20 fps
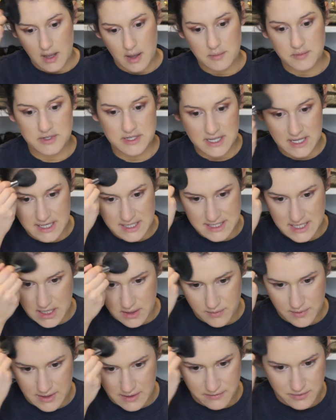I'm just going to
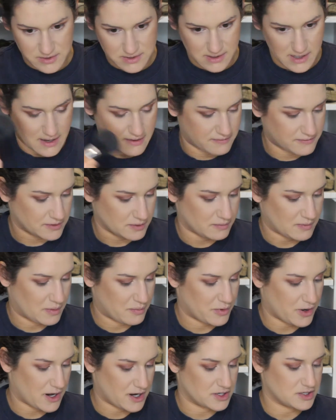take whatever's left on my
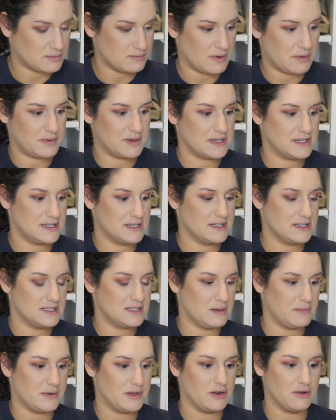brush, maybe
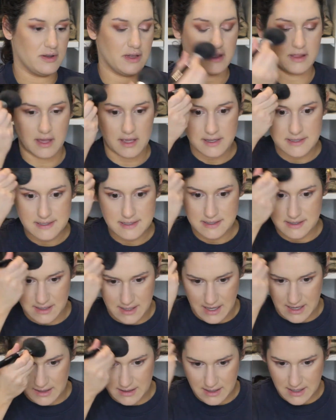dip into it like
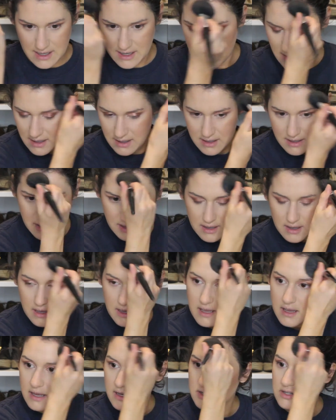slightly,
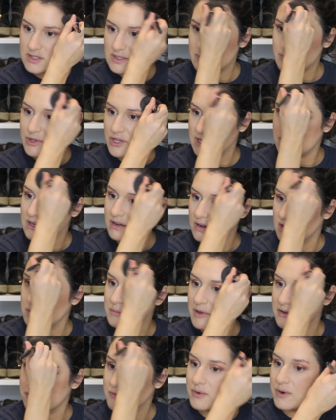and just blend it onto
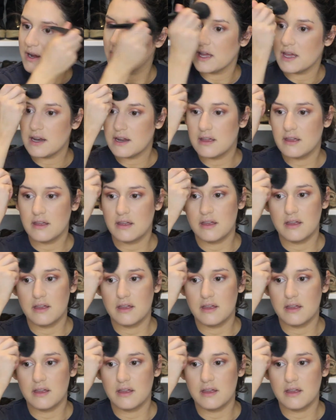my forehead.